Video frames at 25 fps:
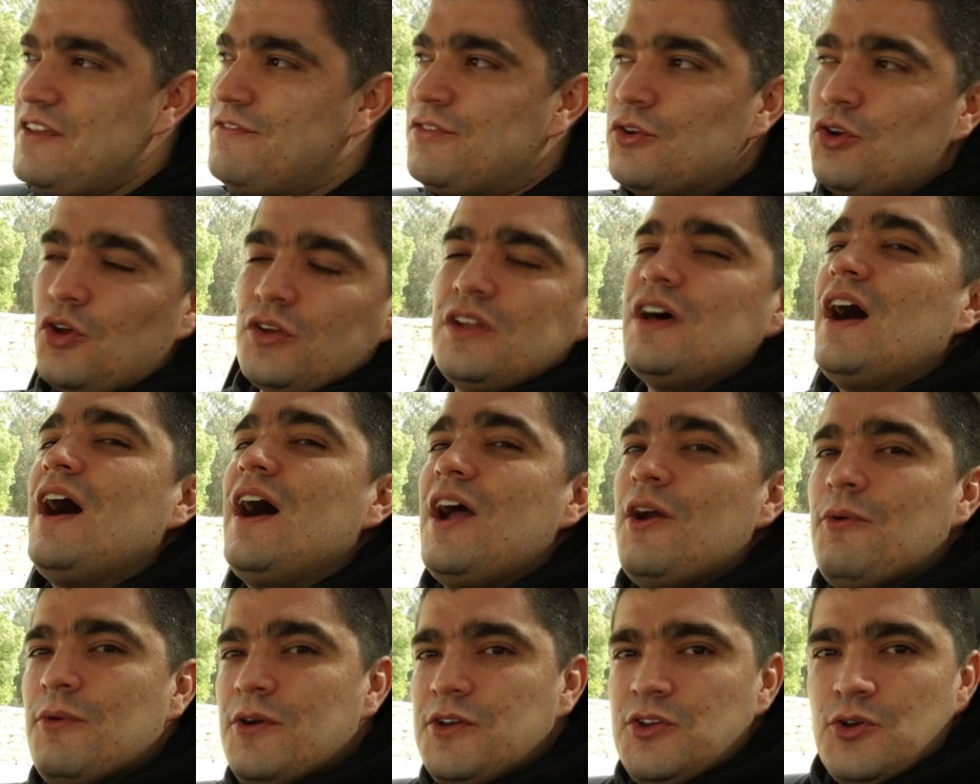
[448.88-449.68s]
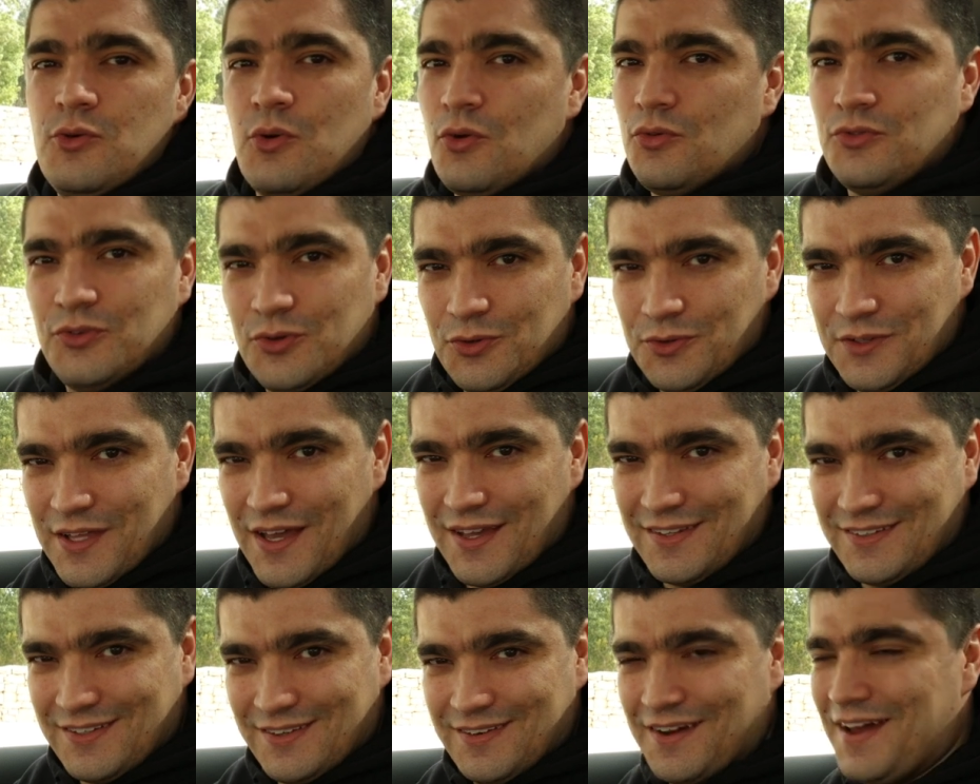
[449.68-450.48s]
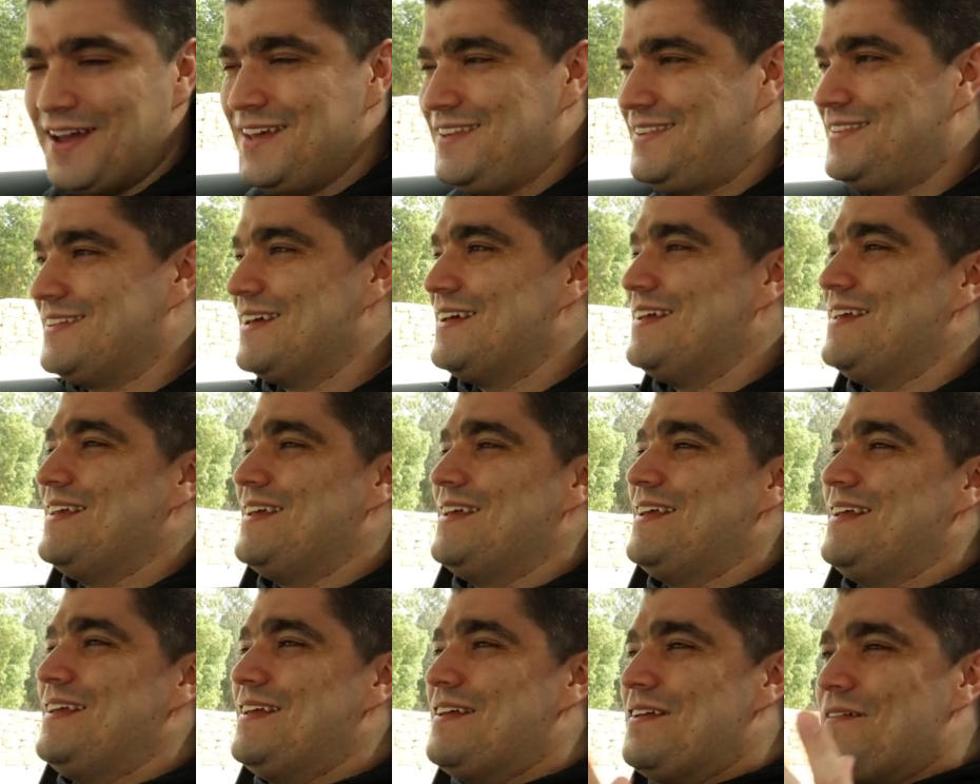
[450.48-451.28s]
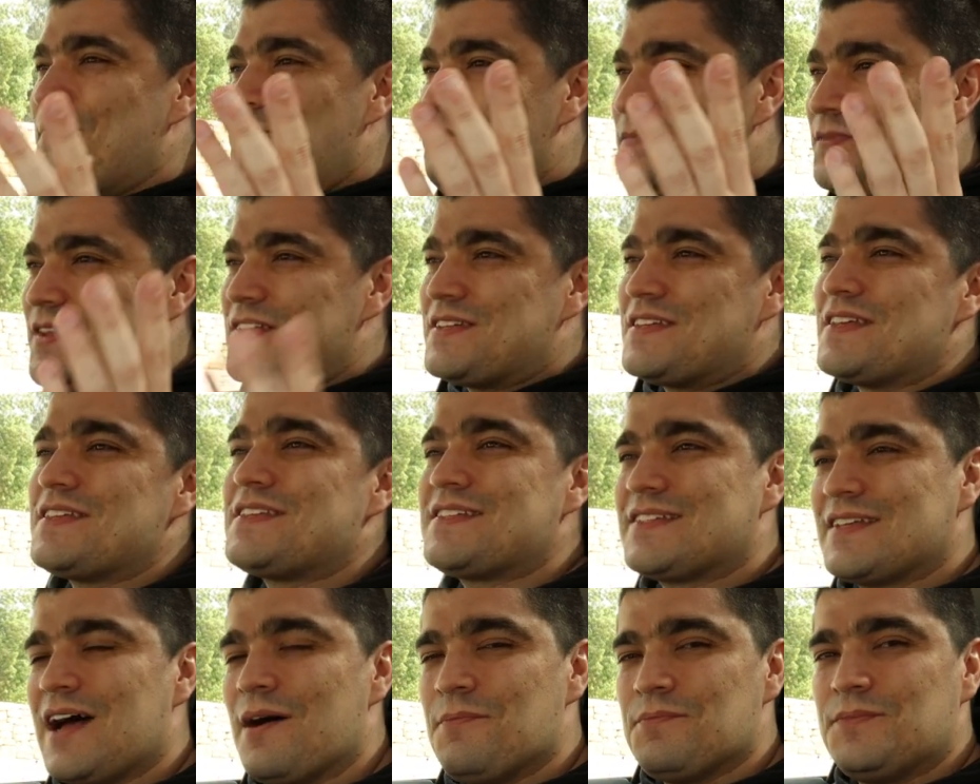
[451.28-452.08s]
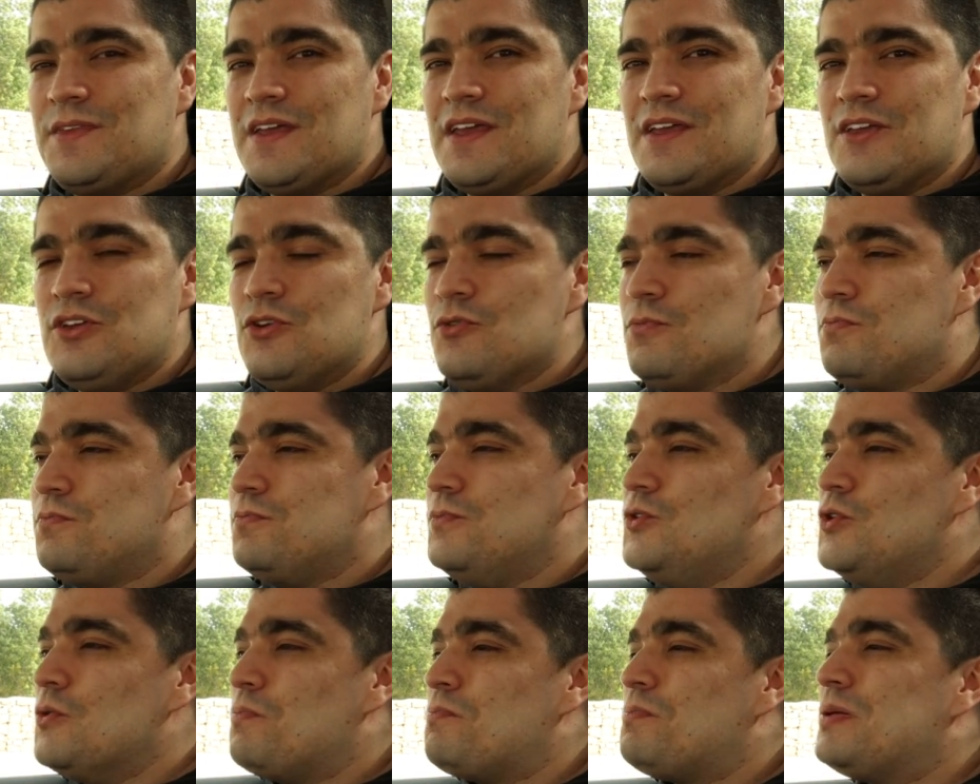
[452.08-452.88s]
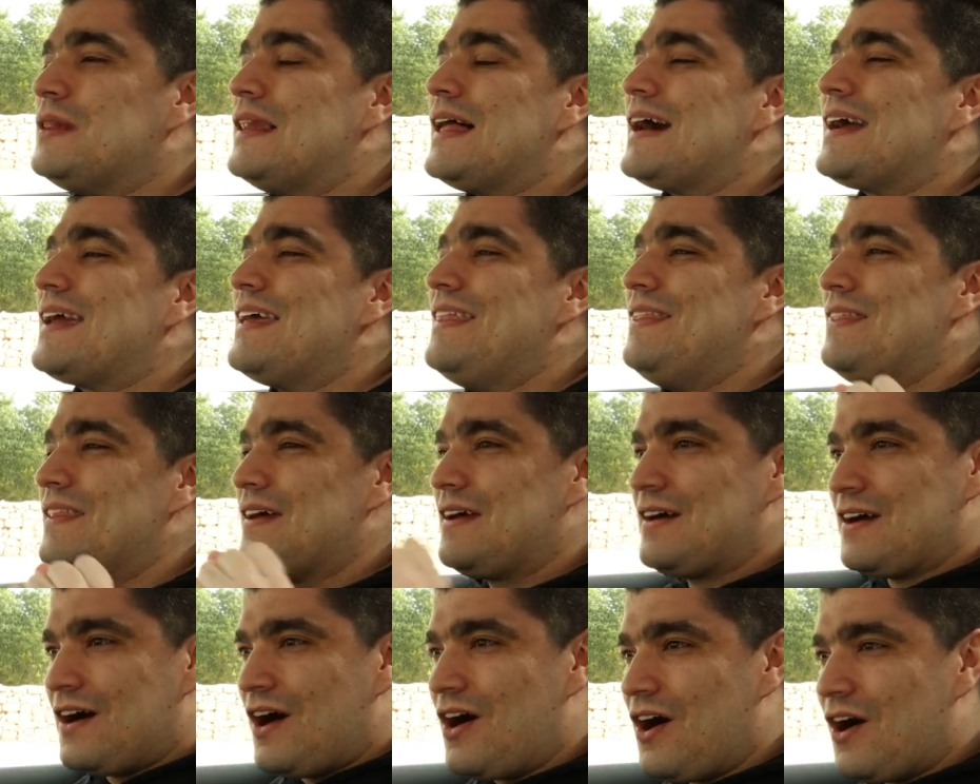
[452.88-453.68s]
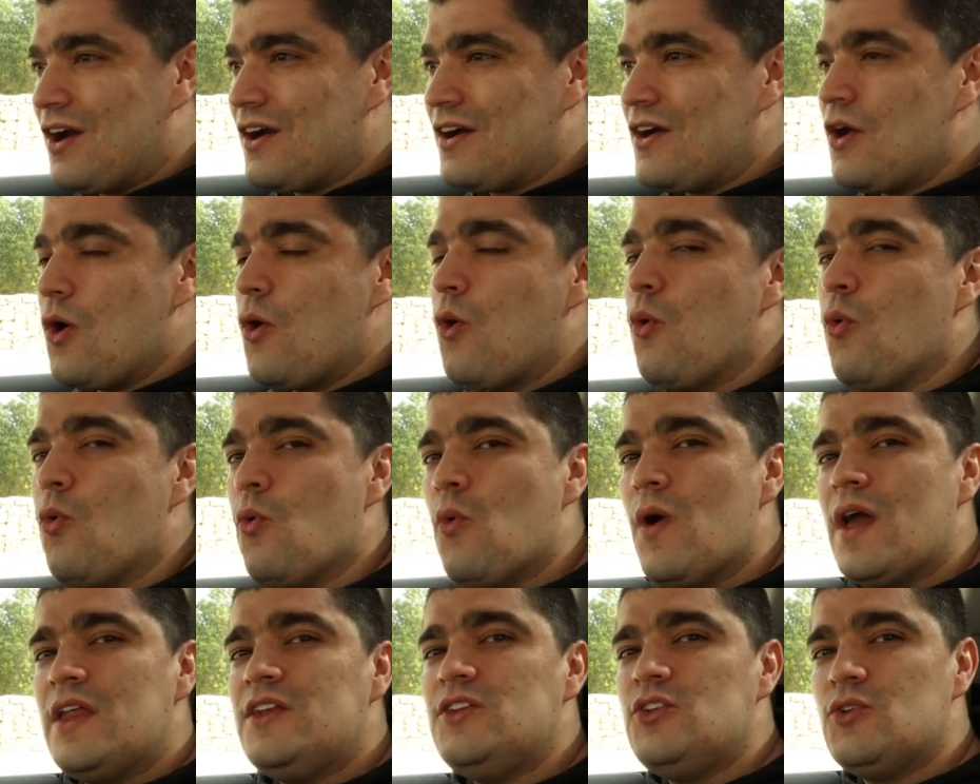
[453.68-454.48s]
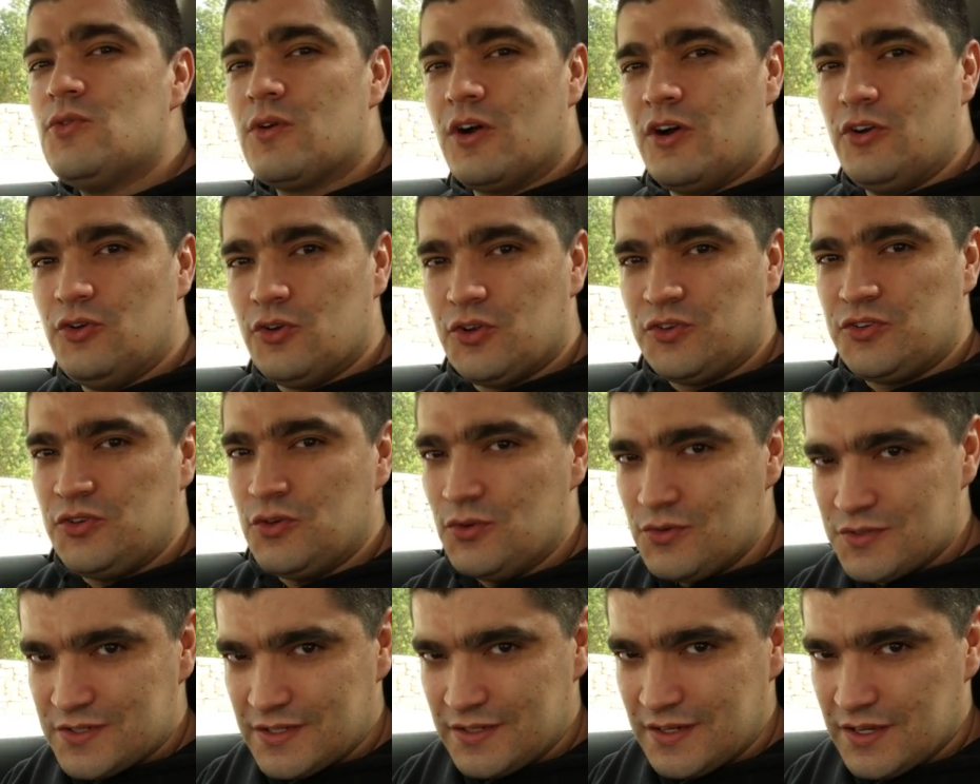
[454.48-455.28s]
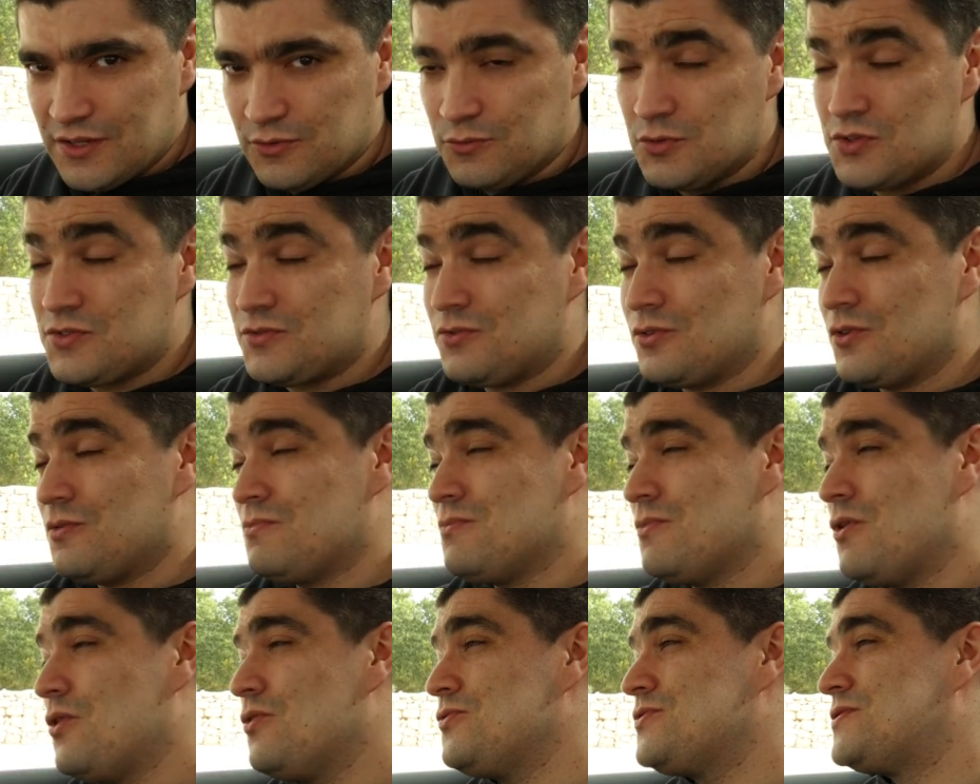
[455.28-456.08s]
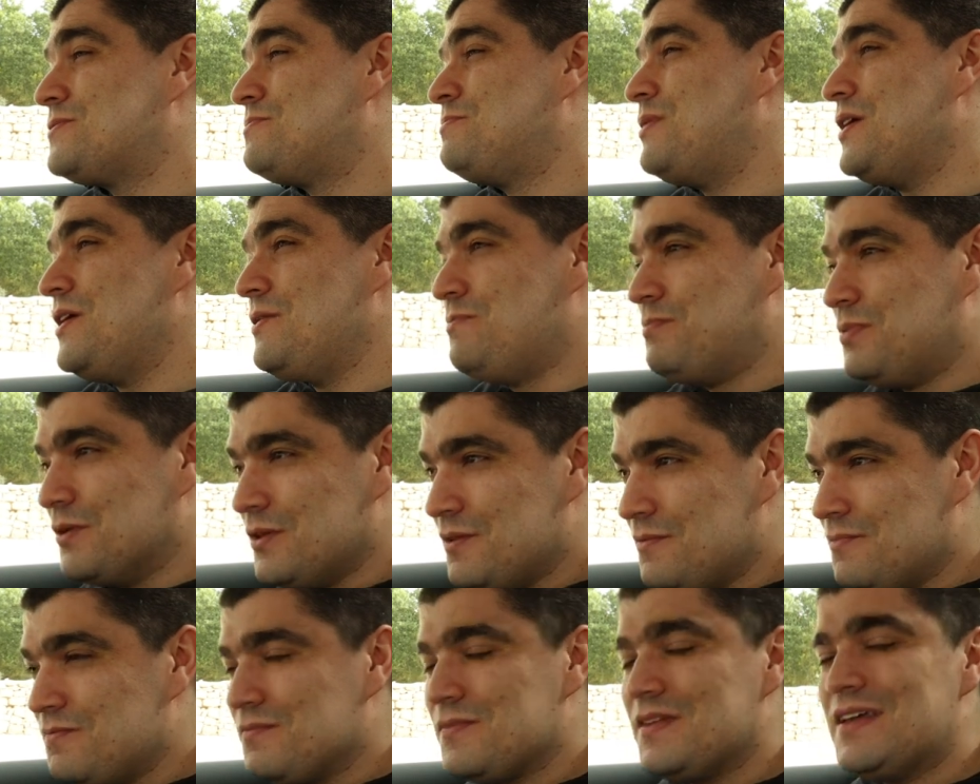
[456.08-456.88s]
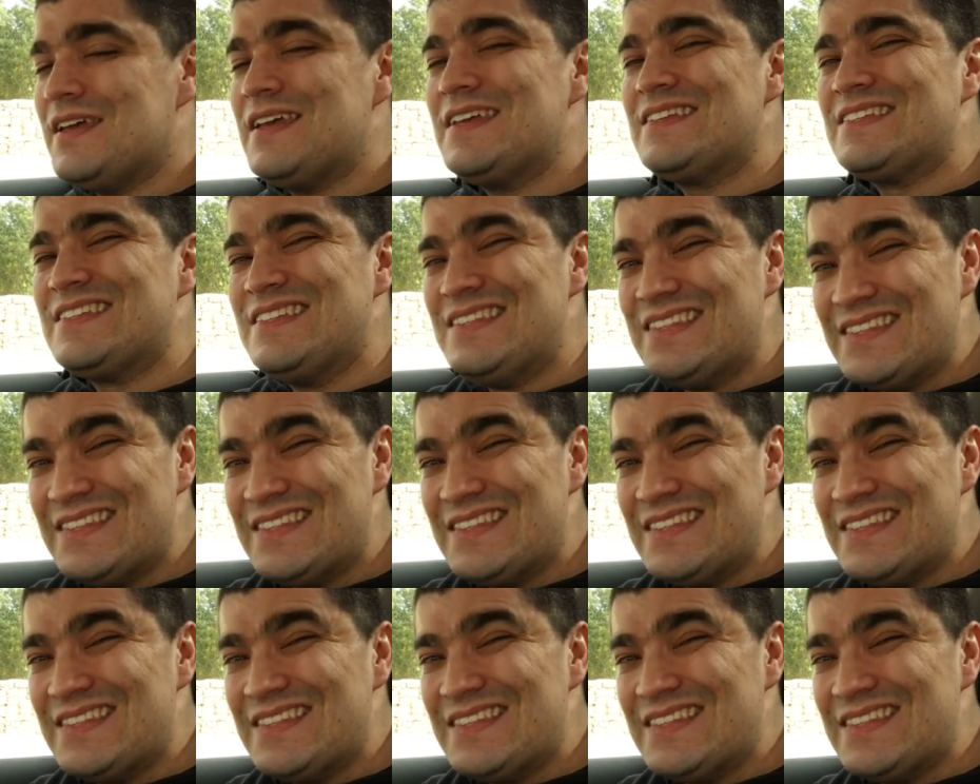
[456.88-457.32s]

Even on the highway, you won't do that, right? This is something you plug in the car when you are not using it, which for most people is